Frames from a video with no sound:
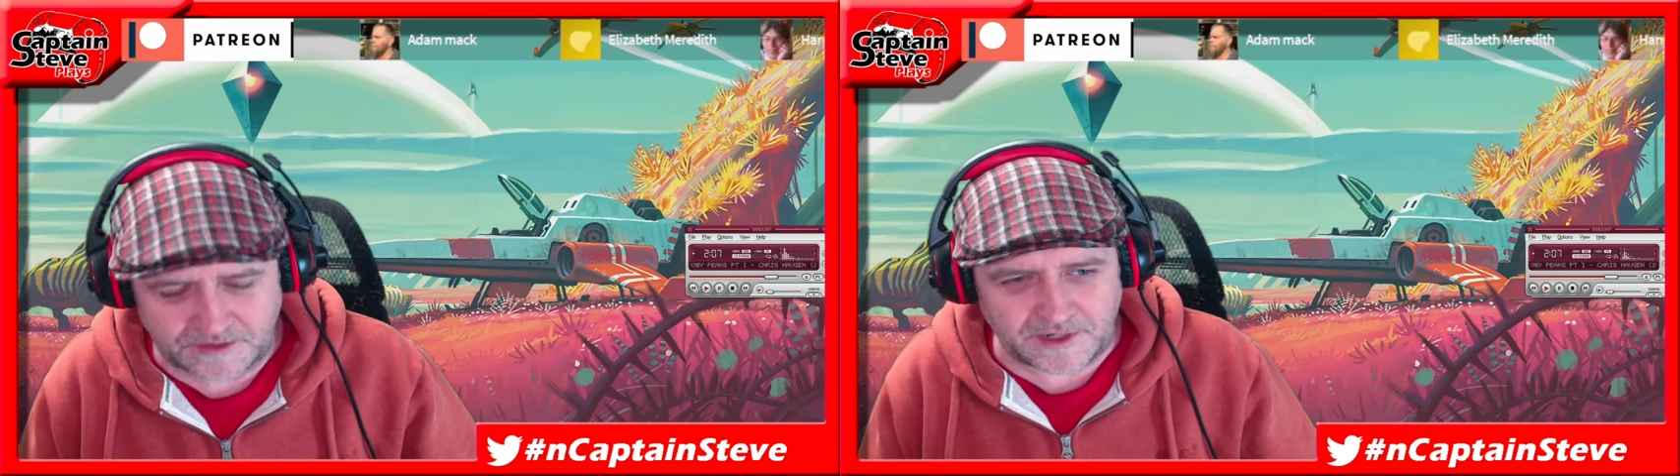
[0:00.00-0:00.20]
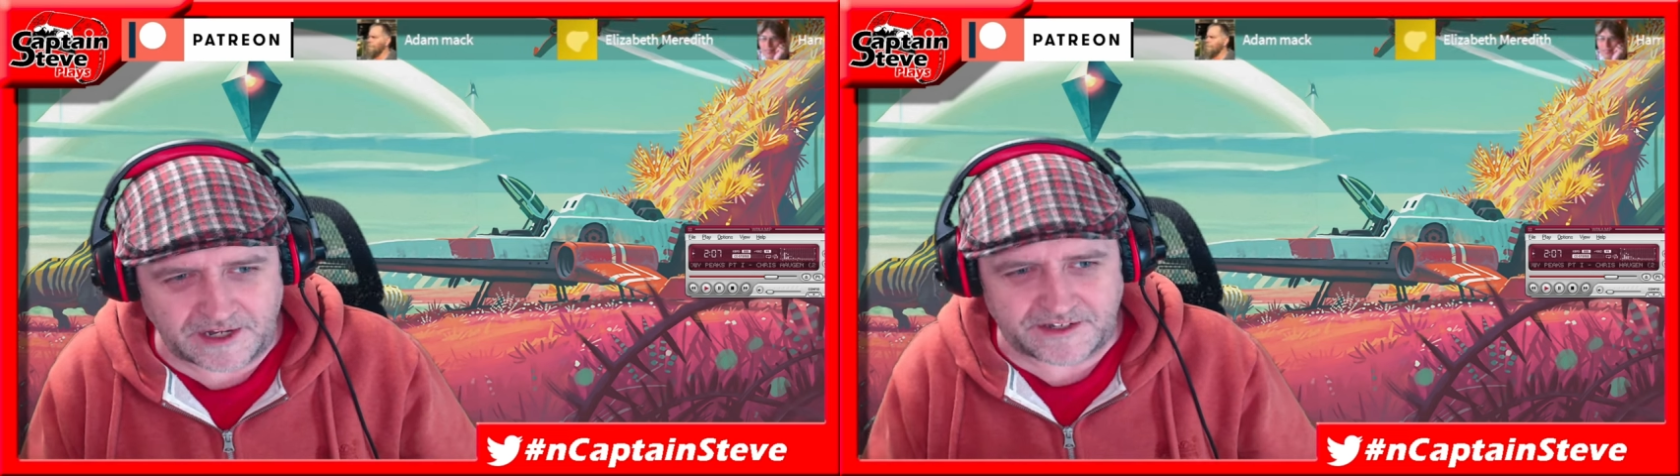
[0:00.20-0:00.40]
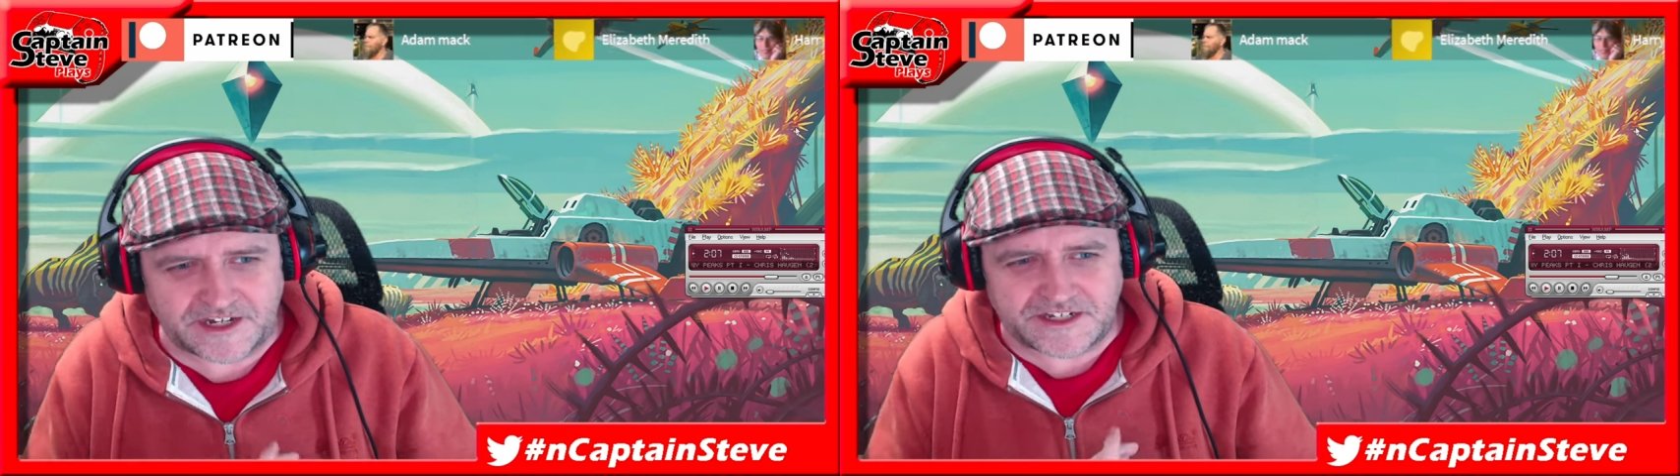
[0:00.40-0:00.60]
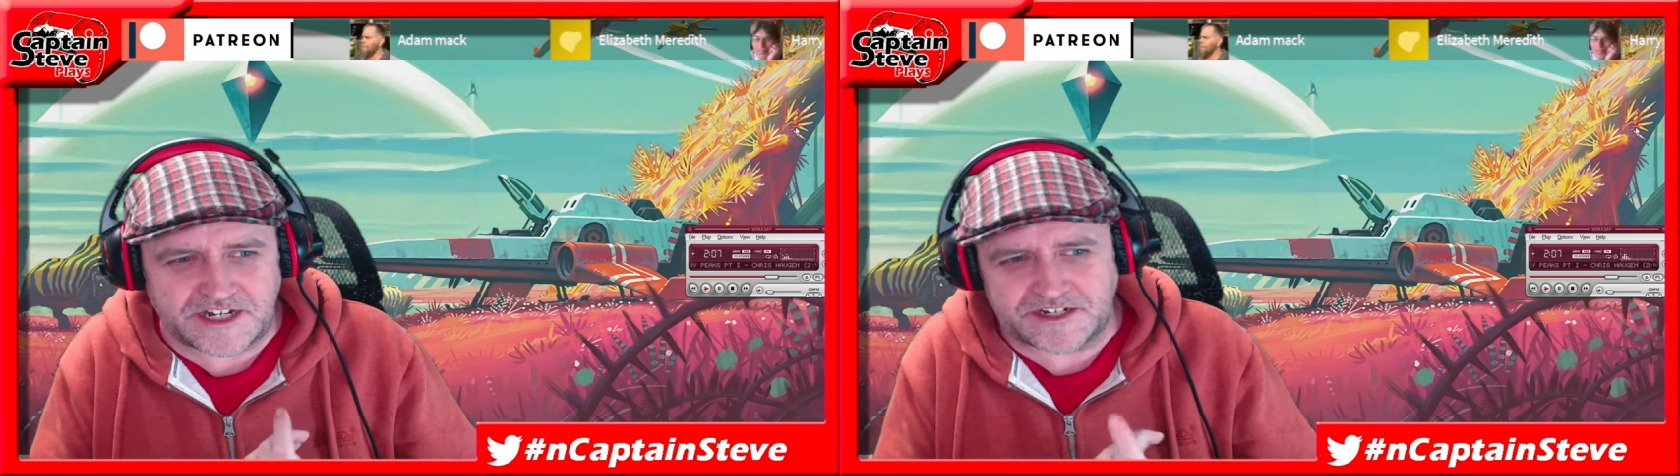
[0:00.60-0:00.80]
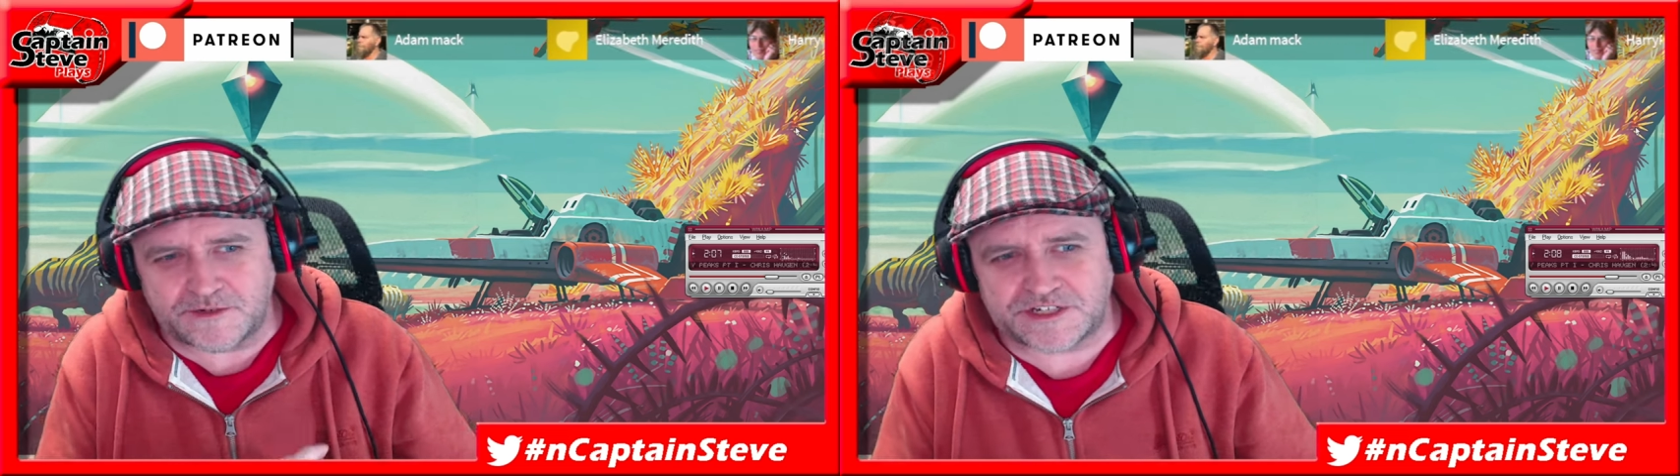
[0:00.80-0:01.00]
You know, we had
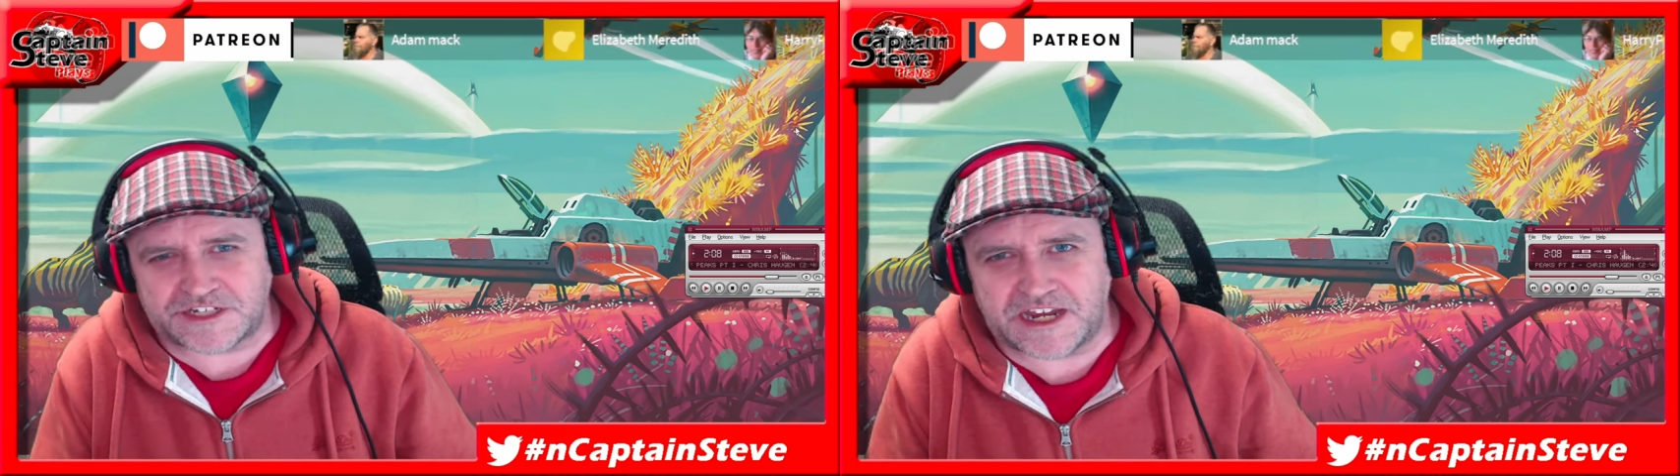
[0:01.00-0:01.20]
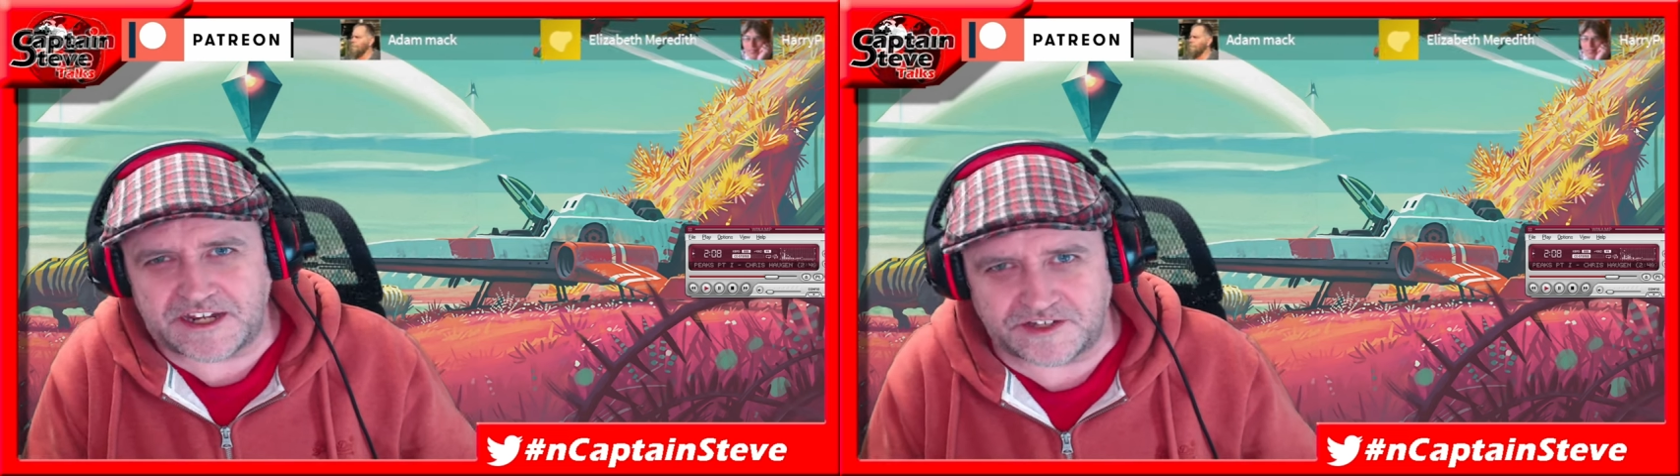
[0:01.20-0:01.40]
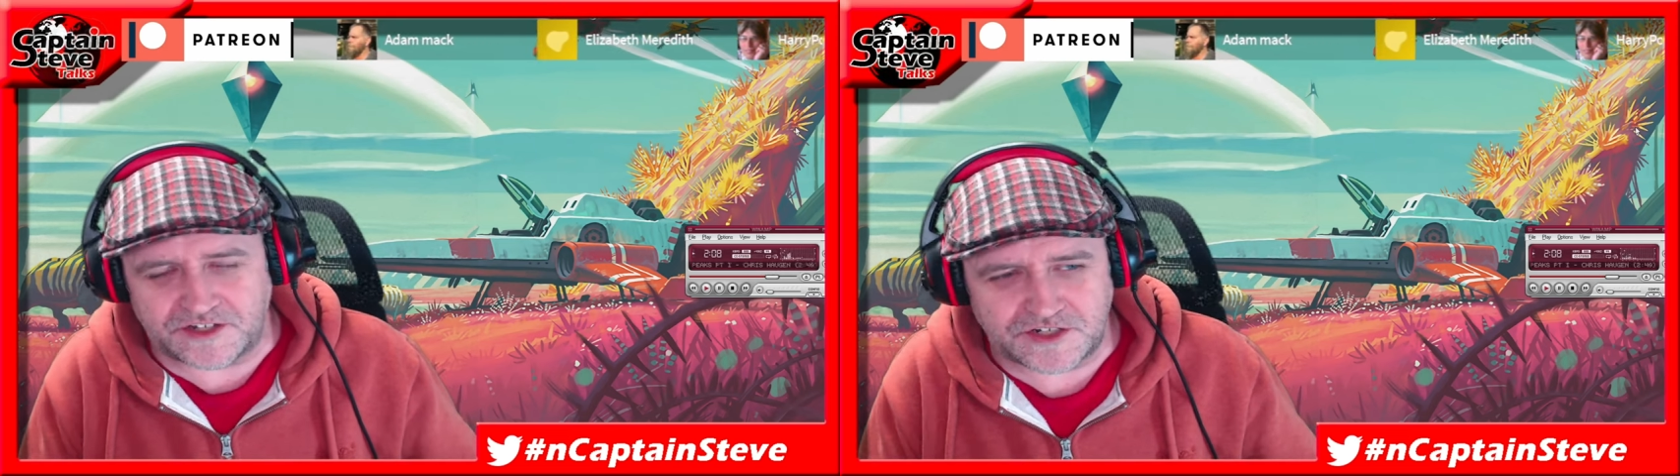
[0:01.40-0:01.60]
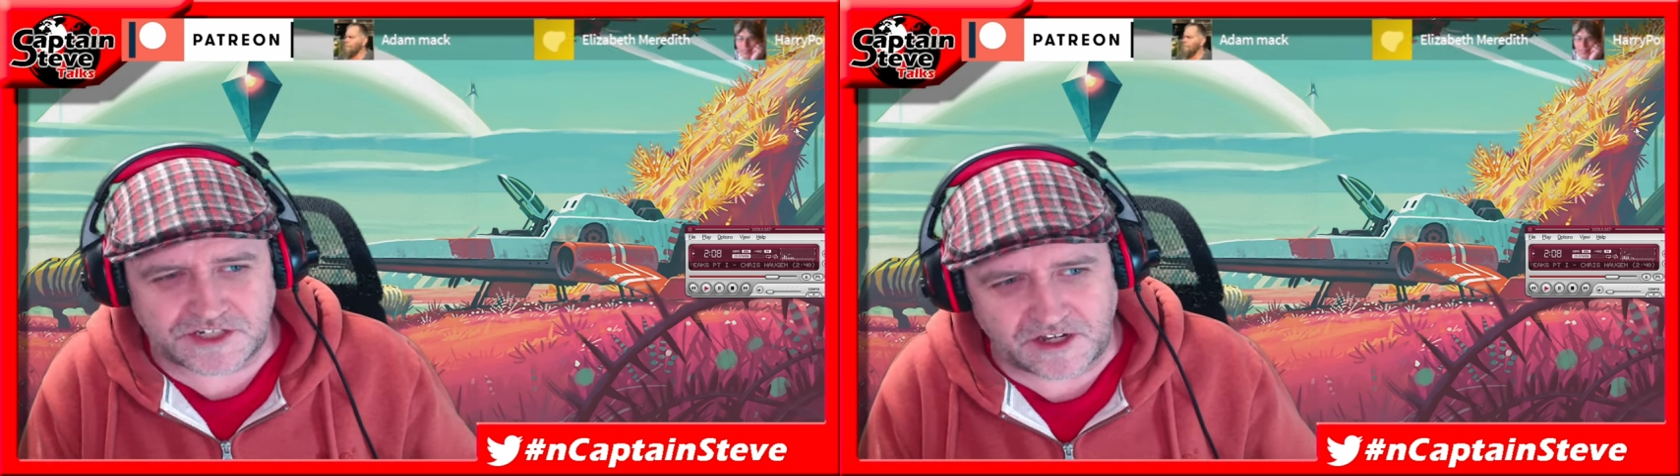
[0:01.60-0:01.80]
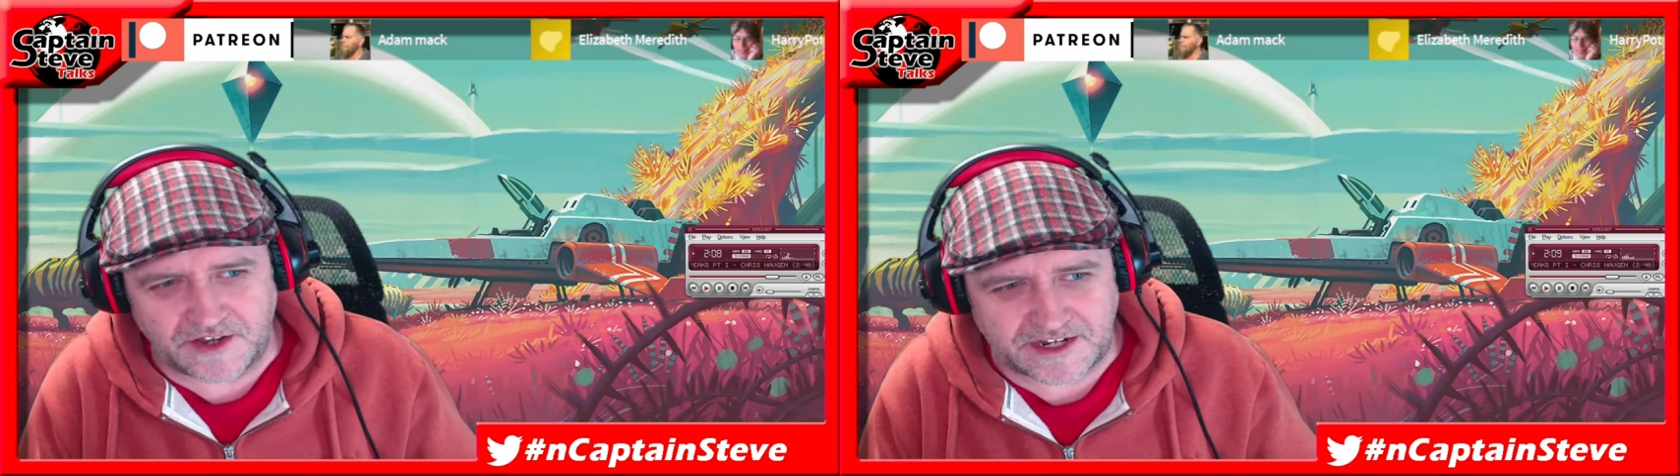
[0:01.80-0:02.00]
Nintendo and Sega that used
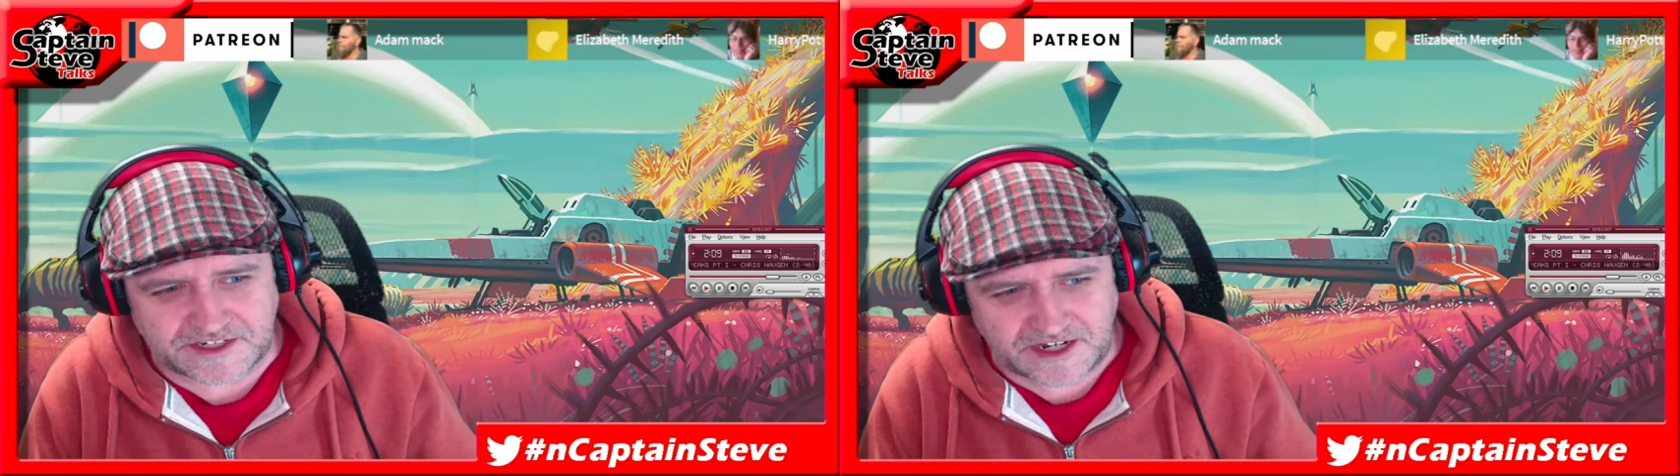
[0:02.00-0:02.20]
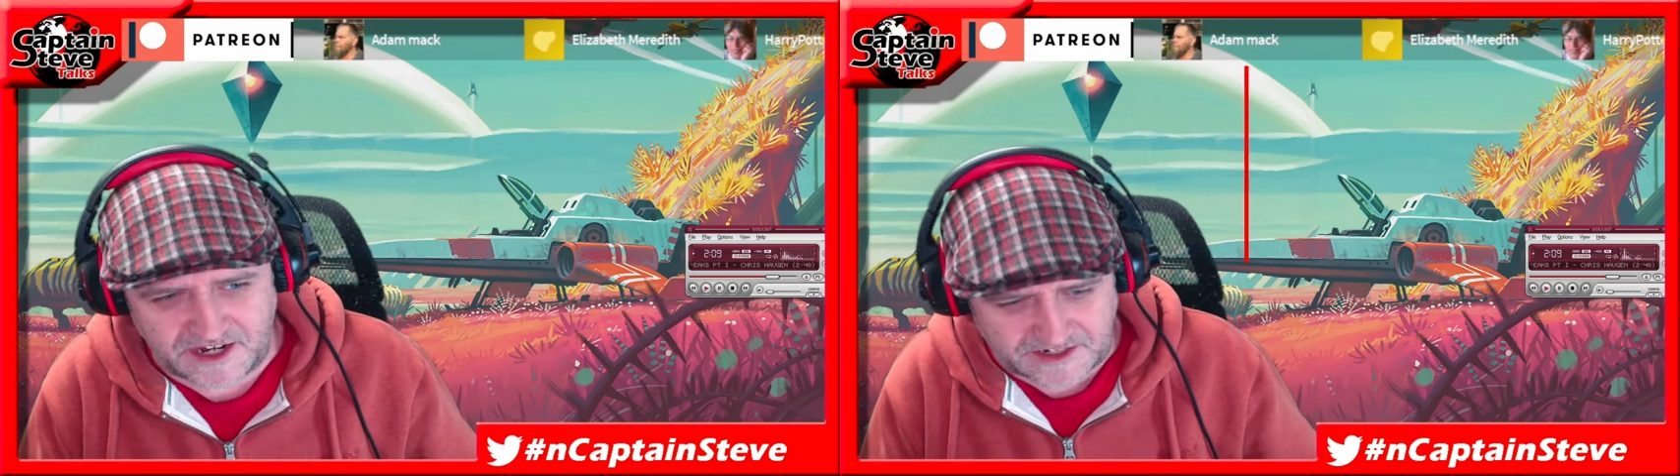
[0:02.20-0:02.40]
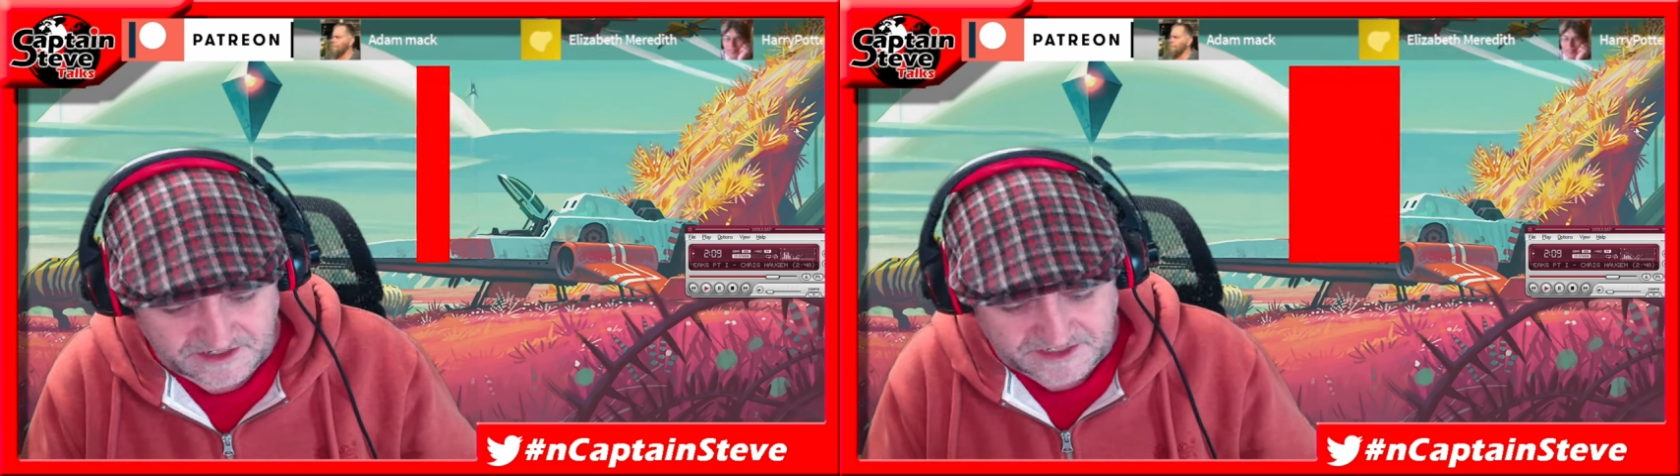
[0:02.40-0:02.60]
to go head to head,